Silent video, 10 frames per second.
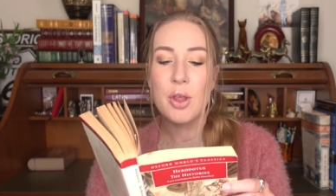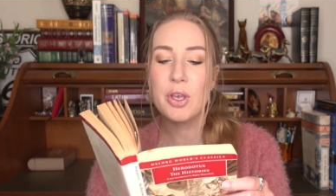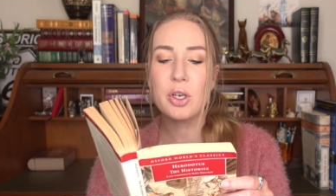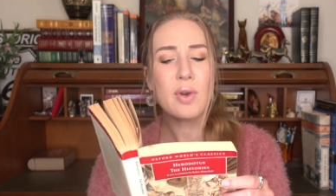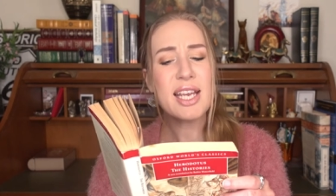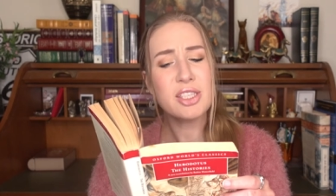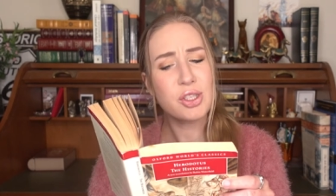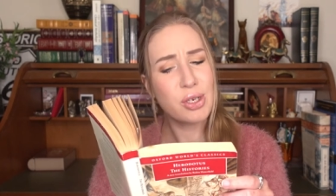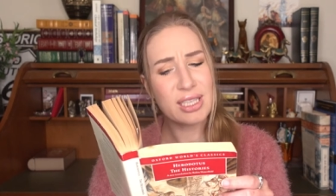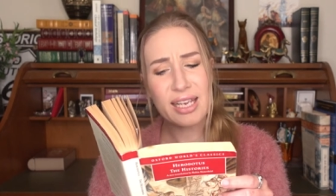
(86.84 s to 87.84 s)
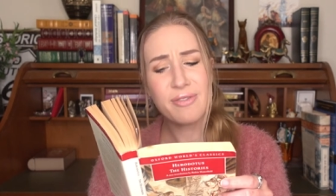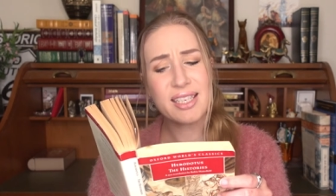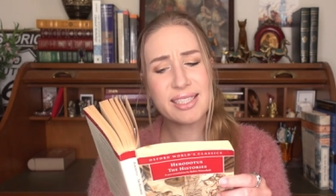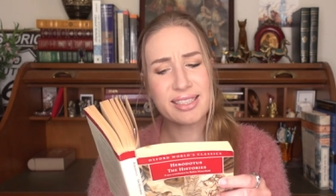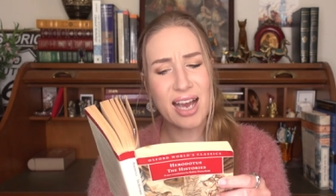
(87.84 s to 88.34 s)
The Greeks who live
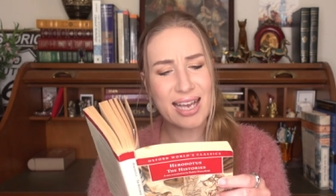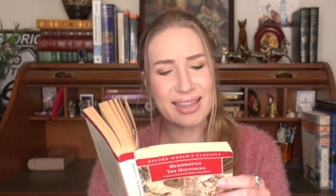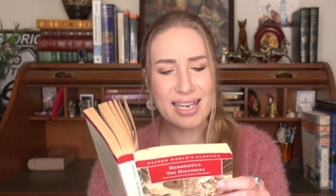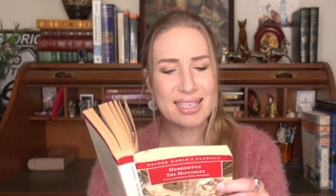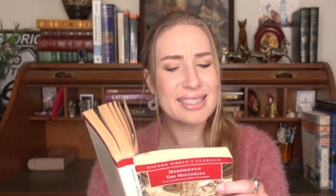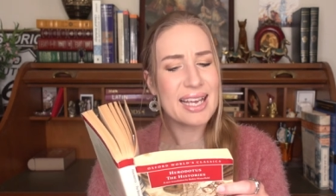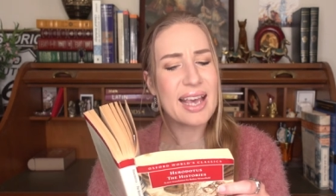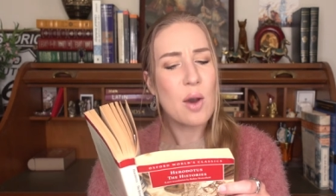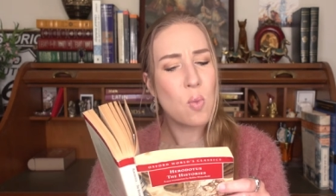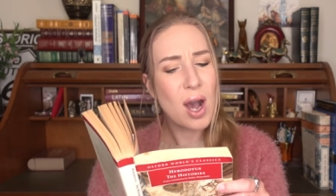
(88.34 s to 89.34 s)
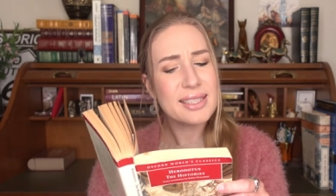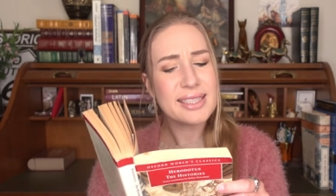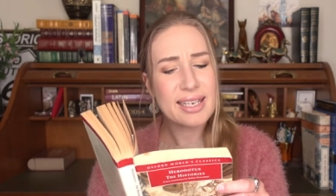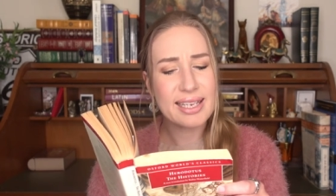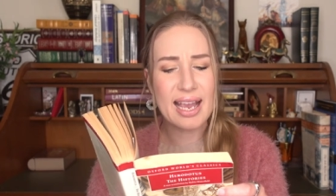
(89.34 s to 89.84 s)
in Scythia say that once
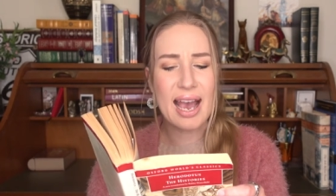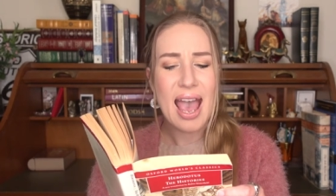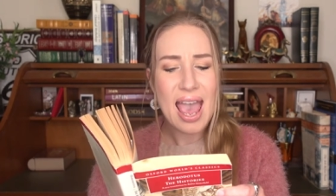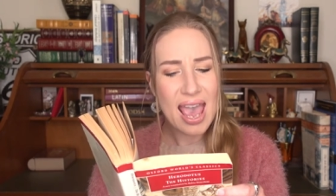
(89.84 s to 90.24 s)
a year,